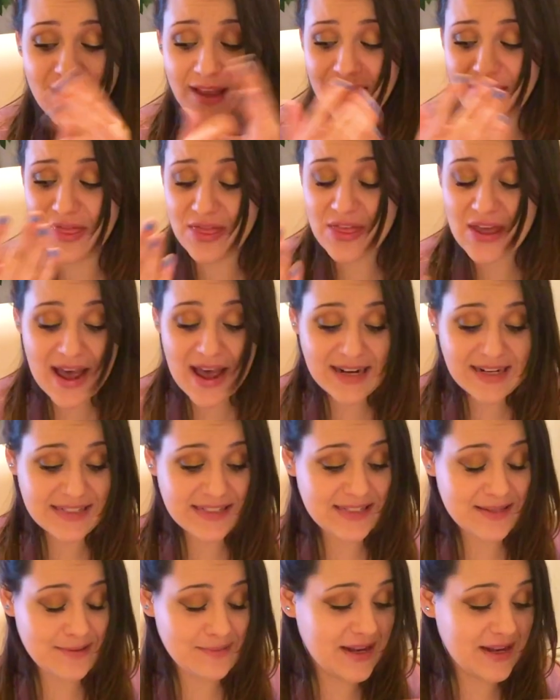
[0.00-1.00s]
That
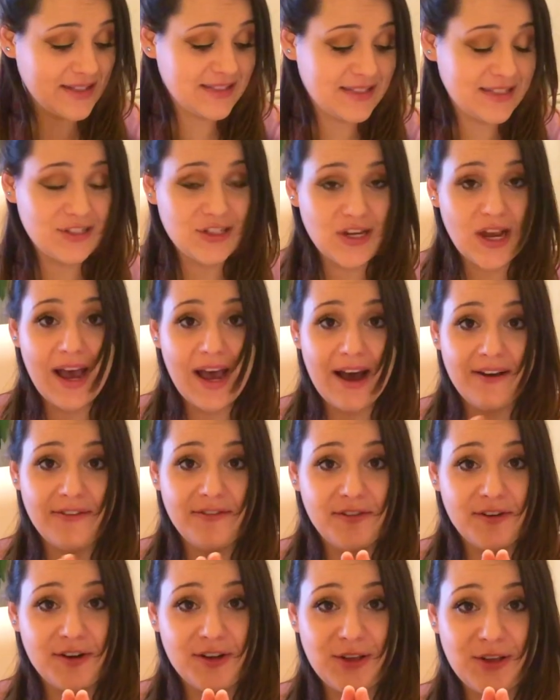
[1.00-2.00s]
is the message I
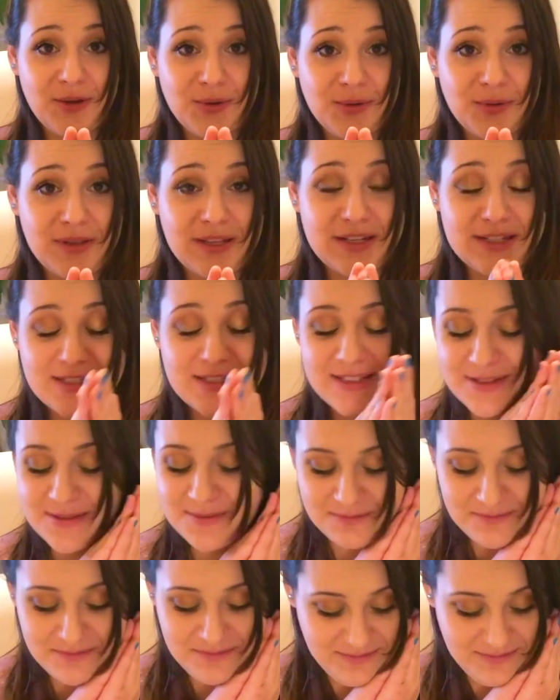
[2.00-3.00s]
have for you this
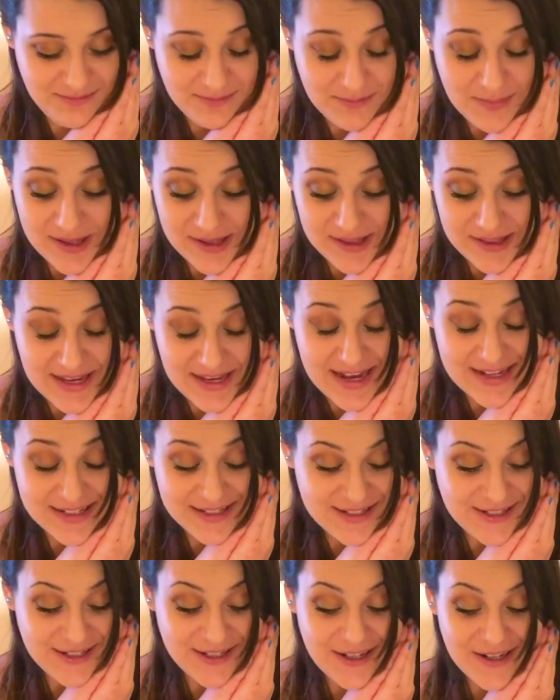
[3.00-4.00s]
month,
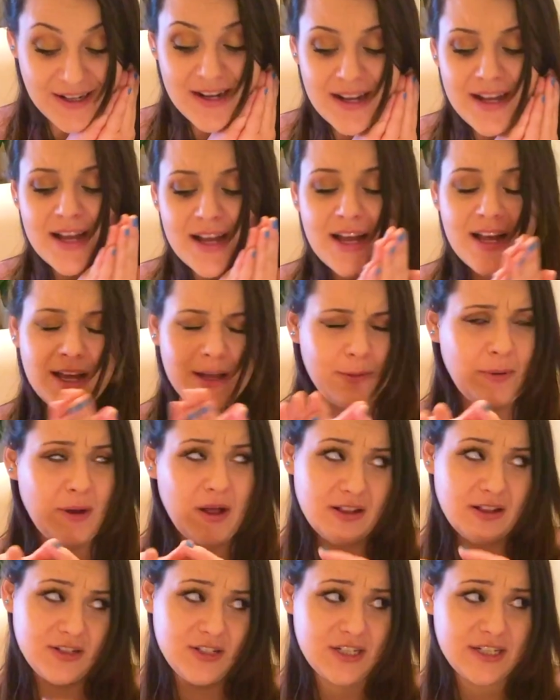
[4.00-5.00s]
Cancer. I
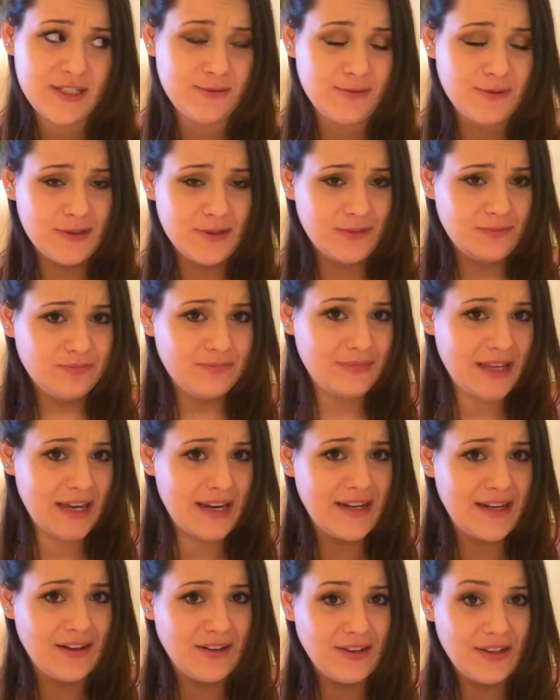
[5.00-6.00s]
apologize for
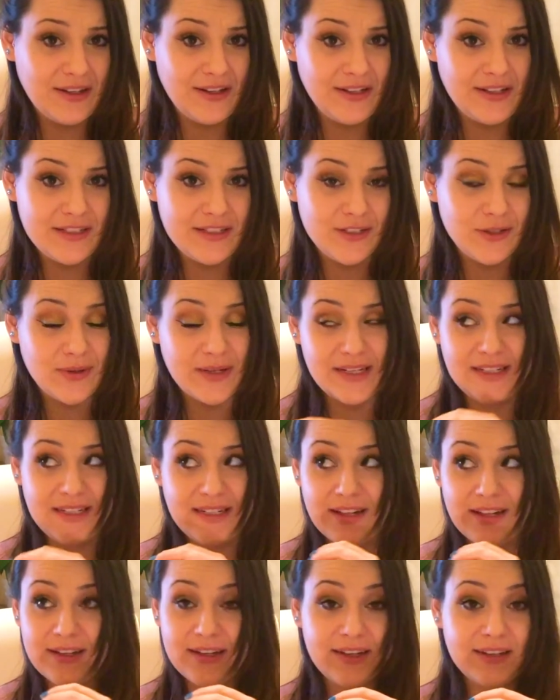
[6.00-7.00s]
getting a little into it and
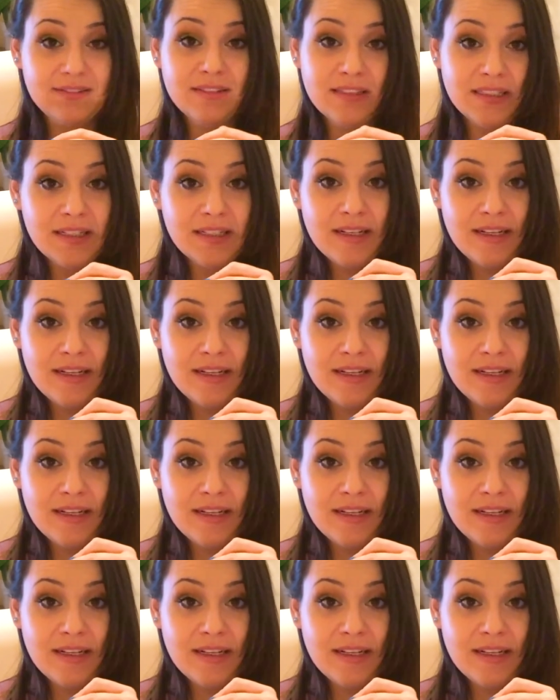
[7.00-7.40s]
yelling.